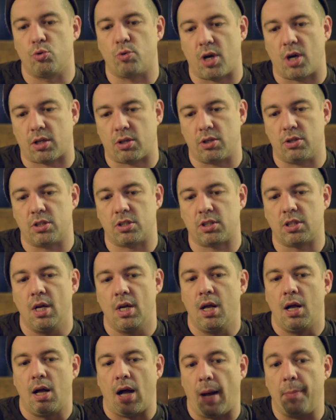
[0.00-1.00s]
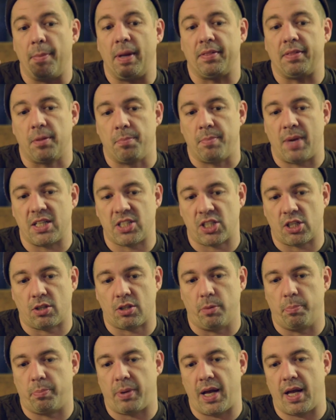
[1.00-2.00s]
Rockers. I met the
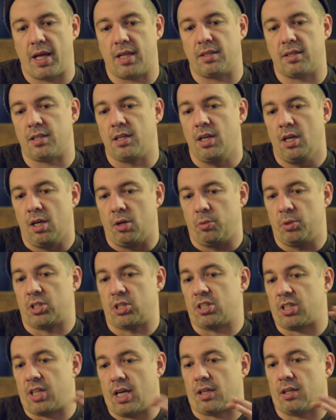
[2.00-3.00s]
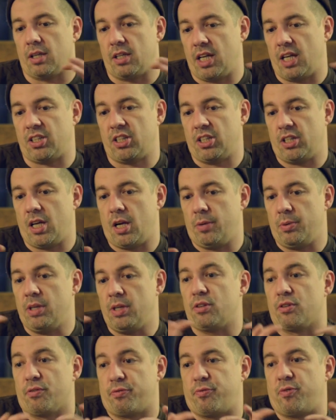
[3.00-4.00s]
Magical Band, which is like
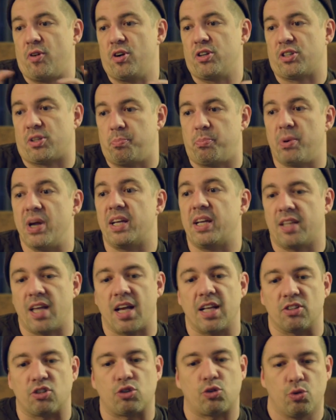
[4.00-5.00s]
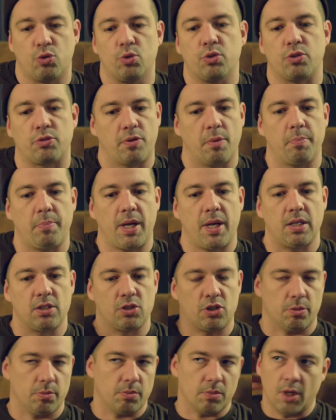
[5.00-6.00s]
the first breakdance cruise from
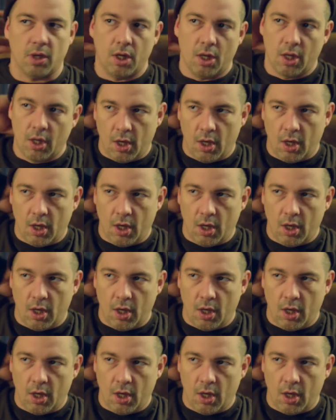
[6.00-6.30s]
Belgium.